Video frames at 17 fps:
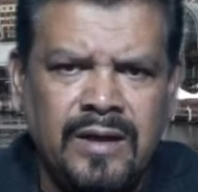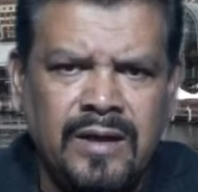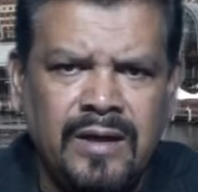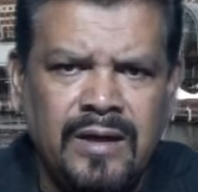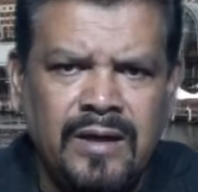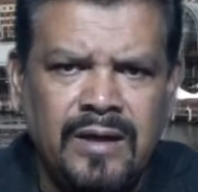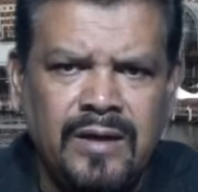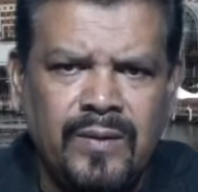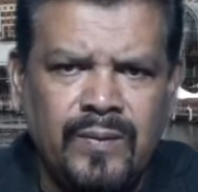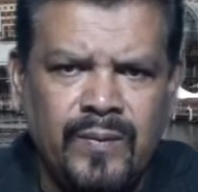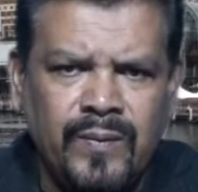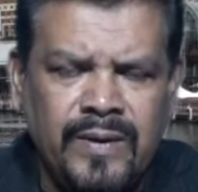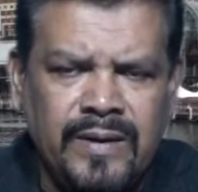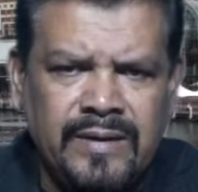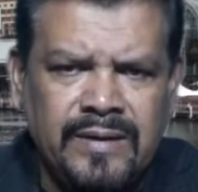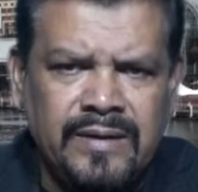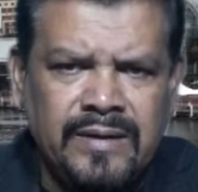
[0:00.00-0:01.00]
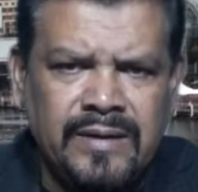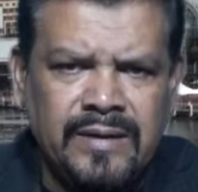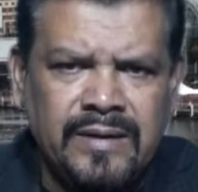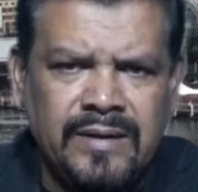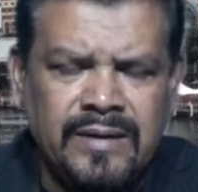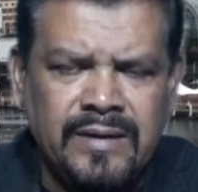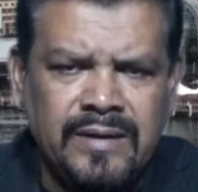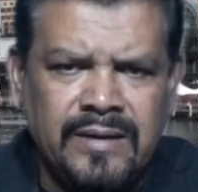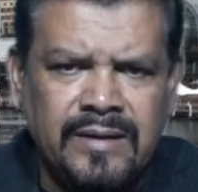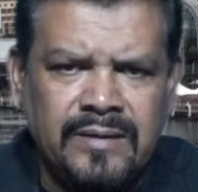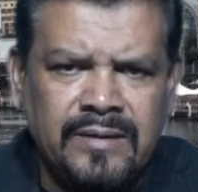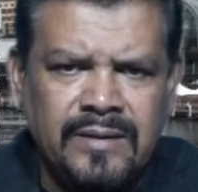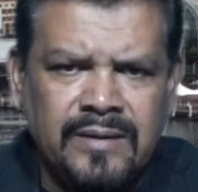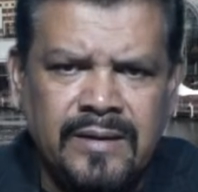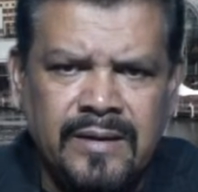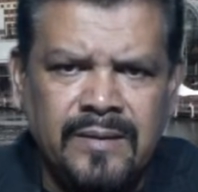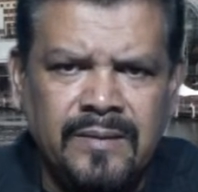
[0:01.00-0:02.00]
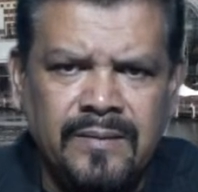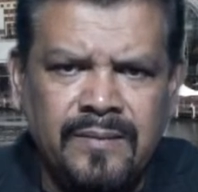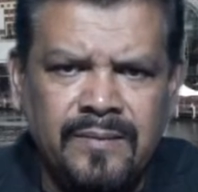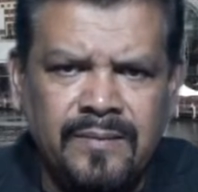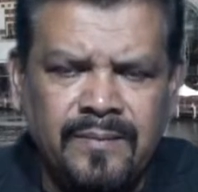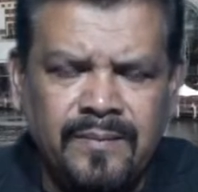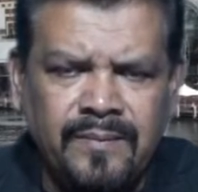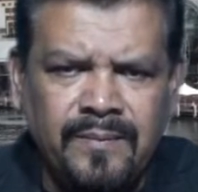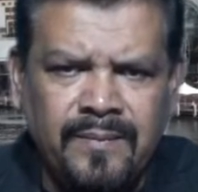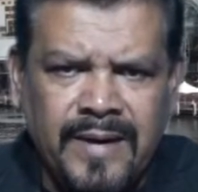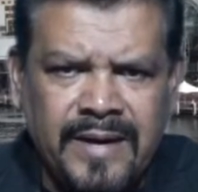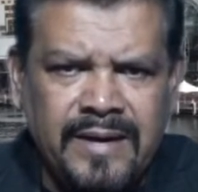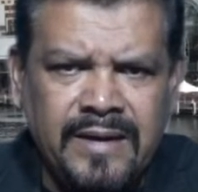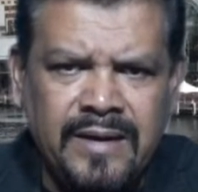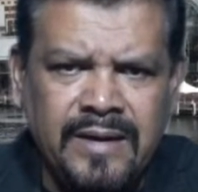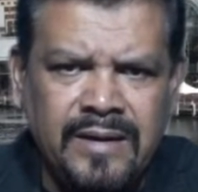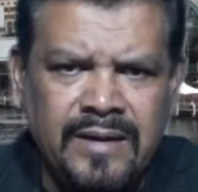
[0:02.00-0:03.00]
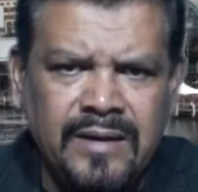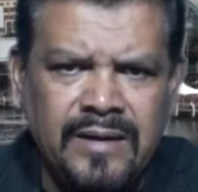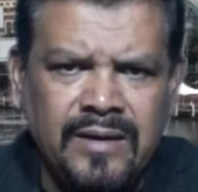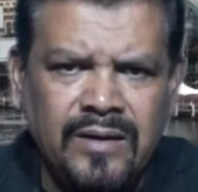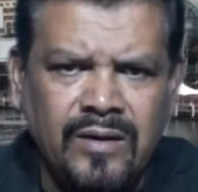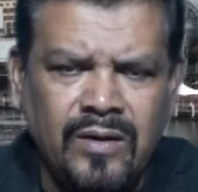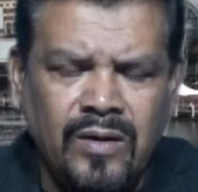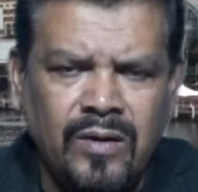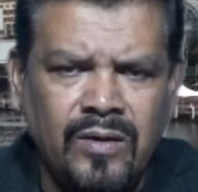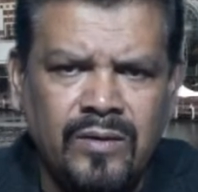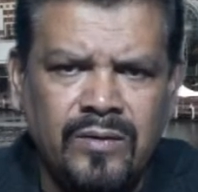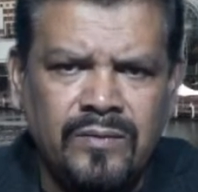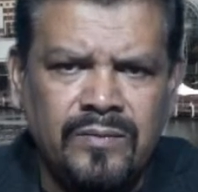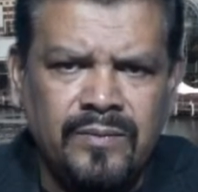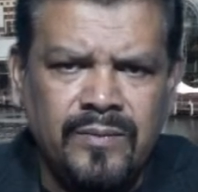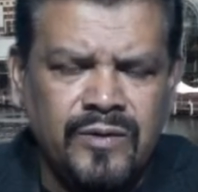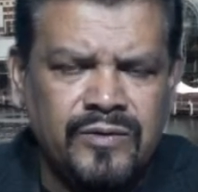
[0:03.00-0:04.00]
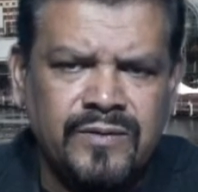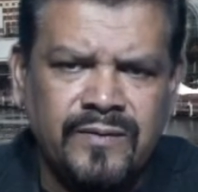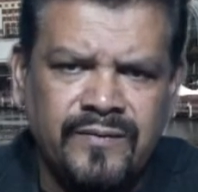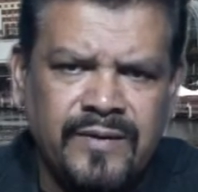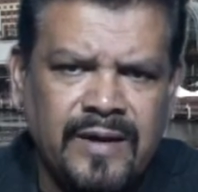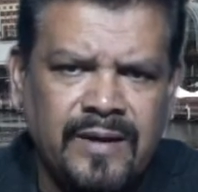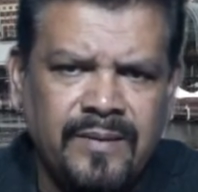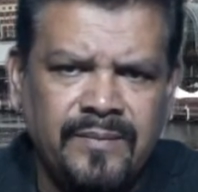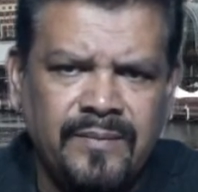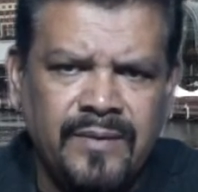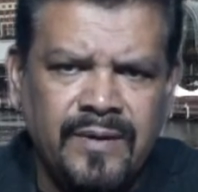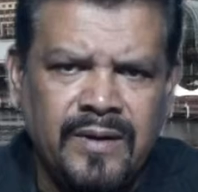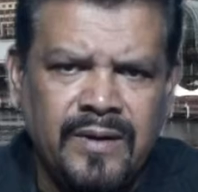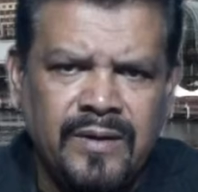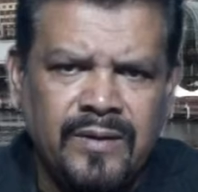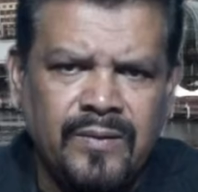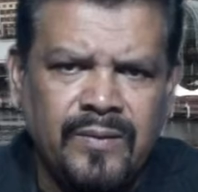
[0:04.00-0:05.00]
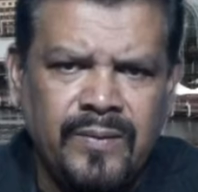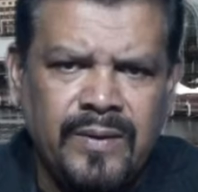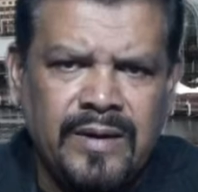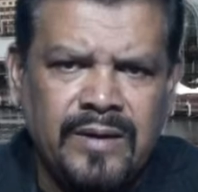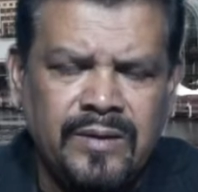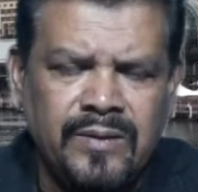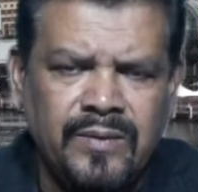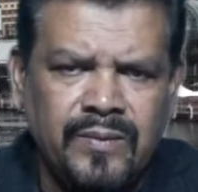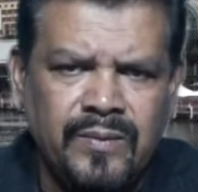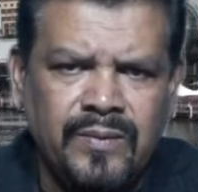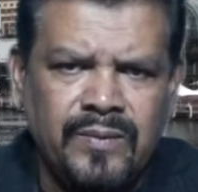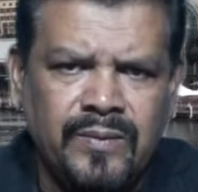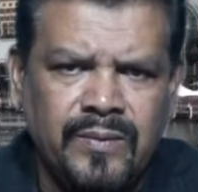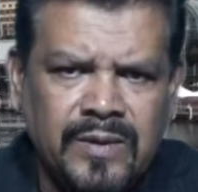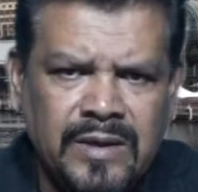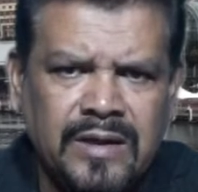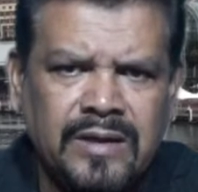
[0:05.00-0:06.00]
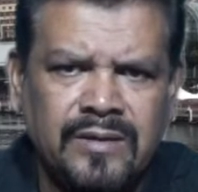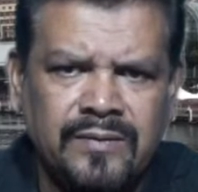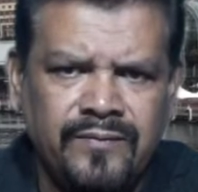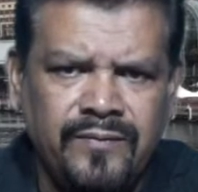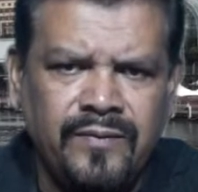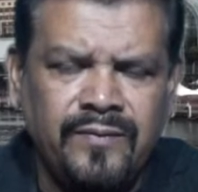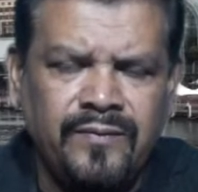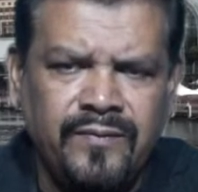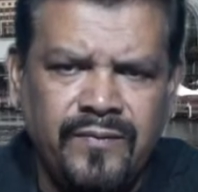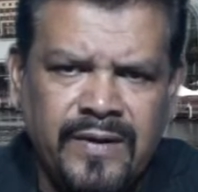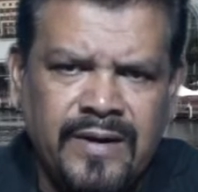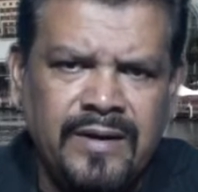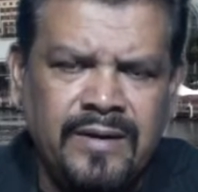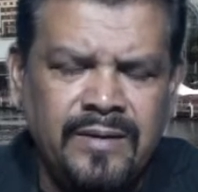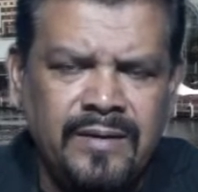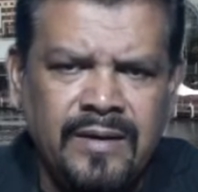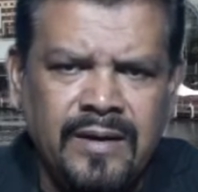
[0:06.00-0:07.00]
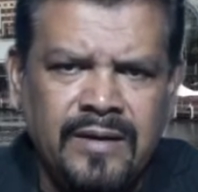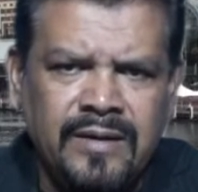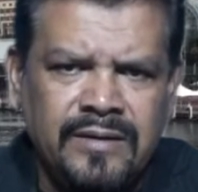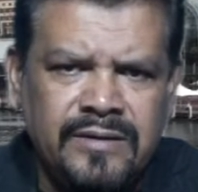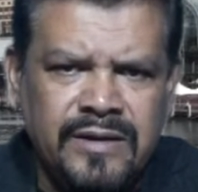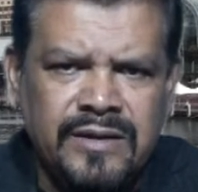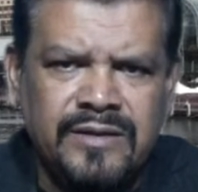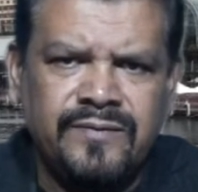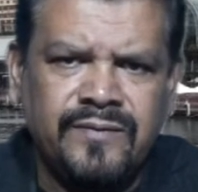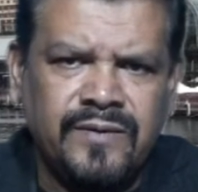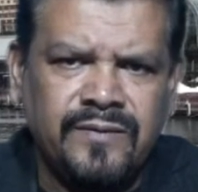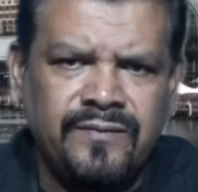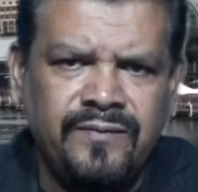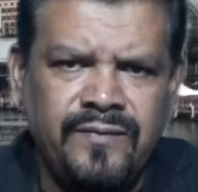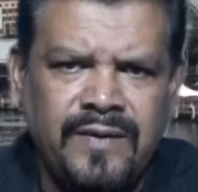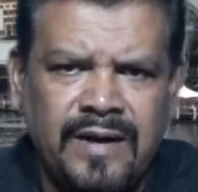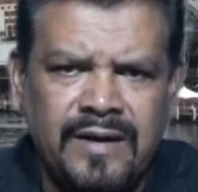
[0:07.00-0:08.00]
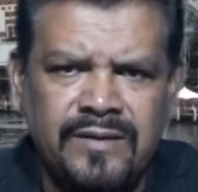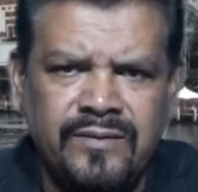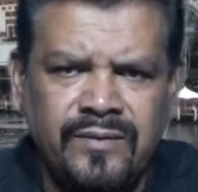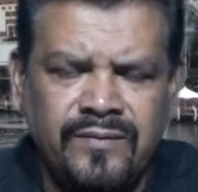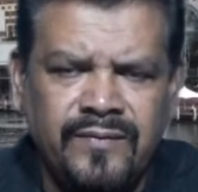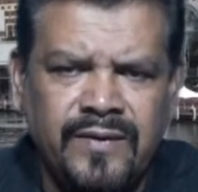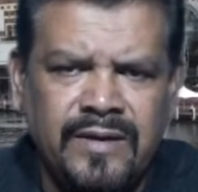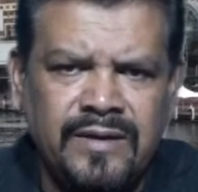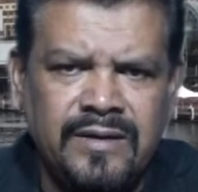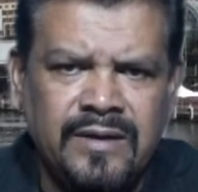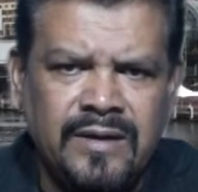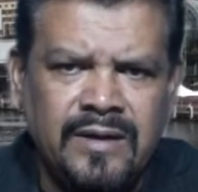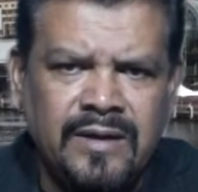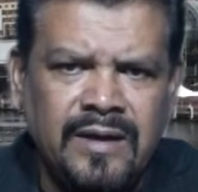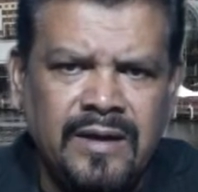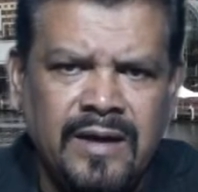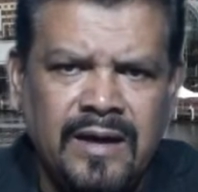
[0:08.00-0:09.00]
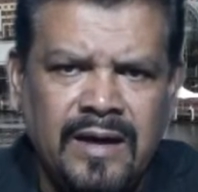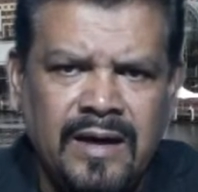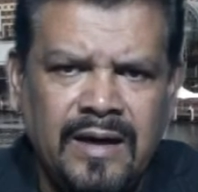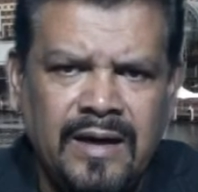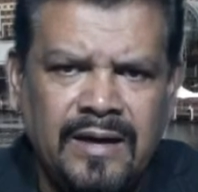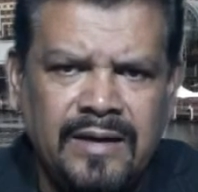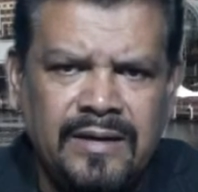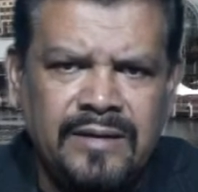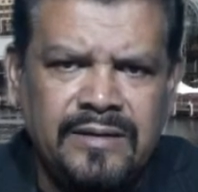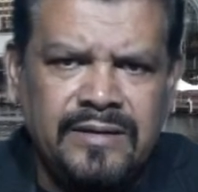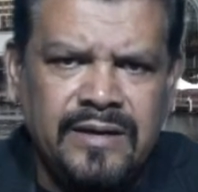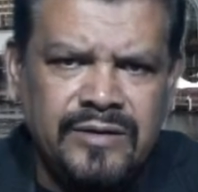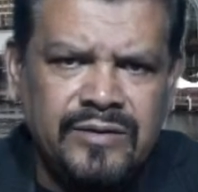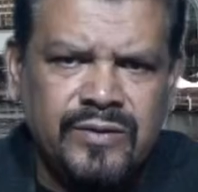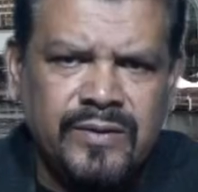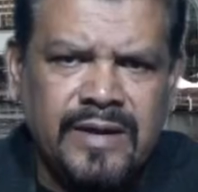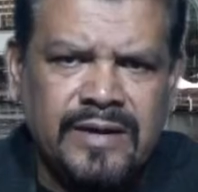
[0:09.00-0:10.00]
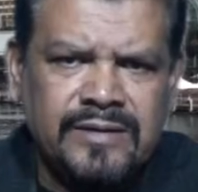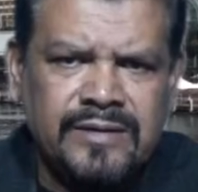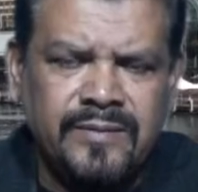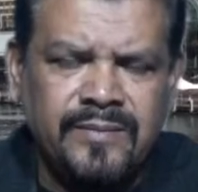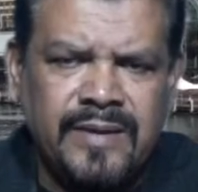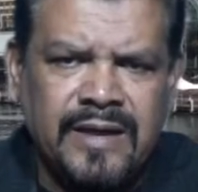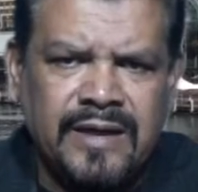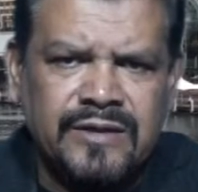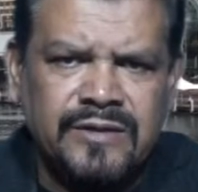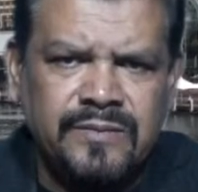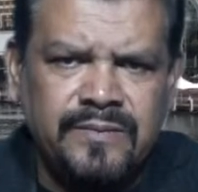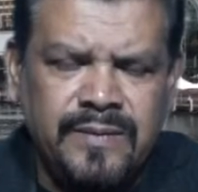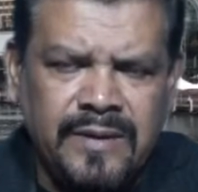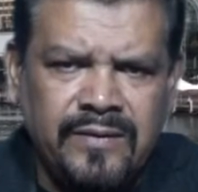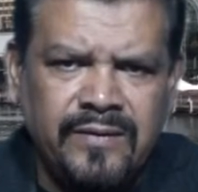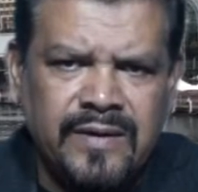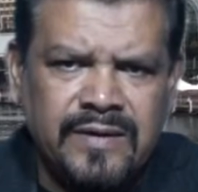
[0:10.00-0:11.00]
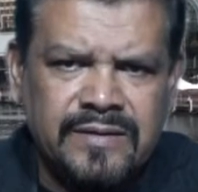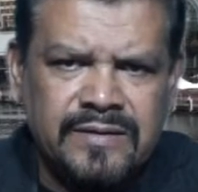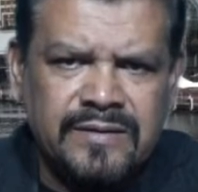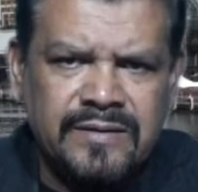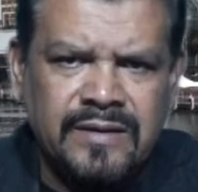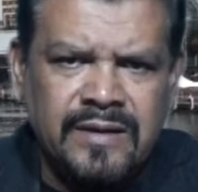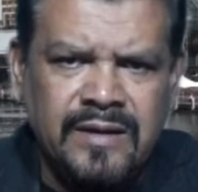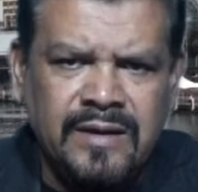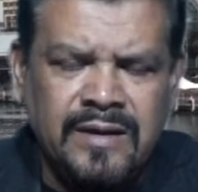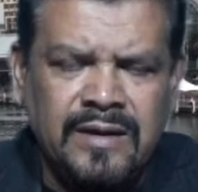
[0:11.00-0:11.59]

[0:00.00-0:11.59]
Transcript: with little money, or most of them will work for free just for the fun of it and just to get some experience.